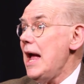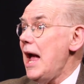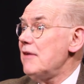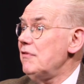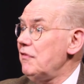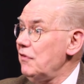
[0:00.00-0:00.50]

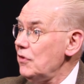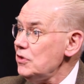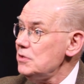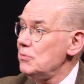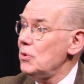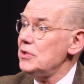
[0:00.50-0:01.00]
And
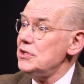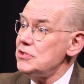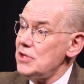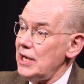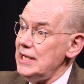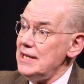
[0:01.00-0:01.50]
furthermore, the
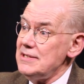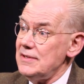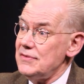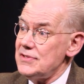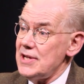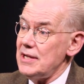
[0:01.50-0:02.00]
Chinese
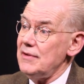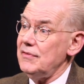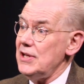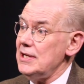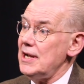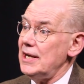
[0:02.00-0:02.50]
have said if
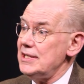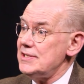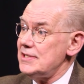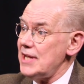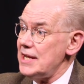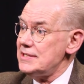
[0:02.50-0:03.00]
the United
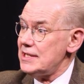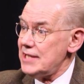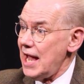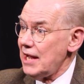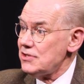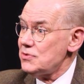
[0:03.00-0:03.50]
States
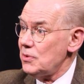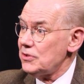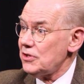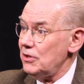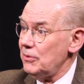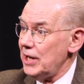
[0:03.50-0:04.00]
attacks
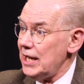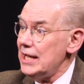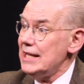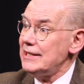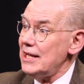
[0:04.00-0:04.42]
North Korea,